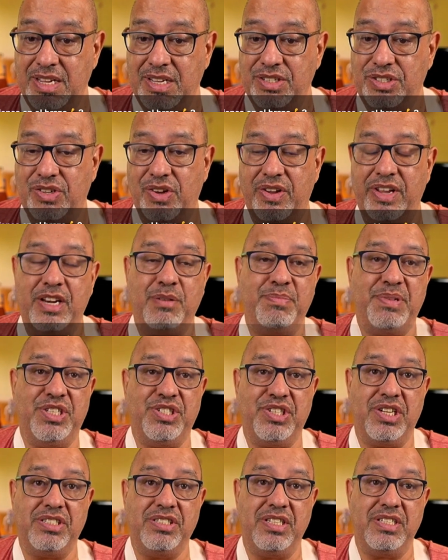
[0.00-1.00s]
So it'll be
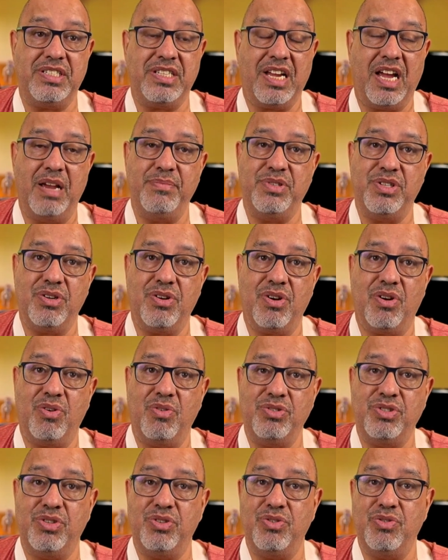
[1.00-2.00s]
just in time to go
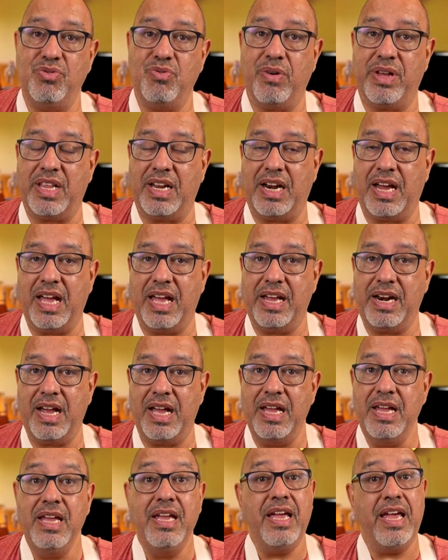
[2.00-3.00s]
to Guadalajara
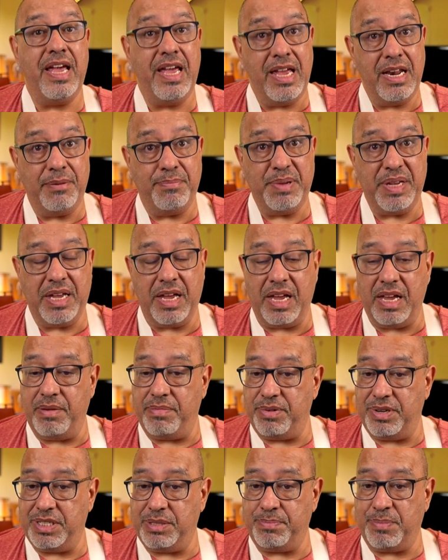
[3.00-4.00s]
and behave
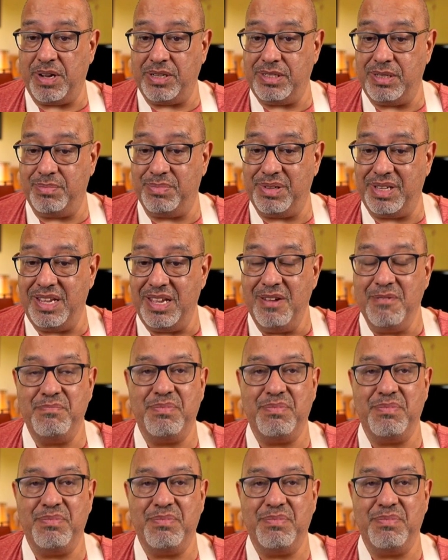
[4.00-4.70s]
responsibly.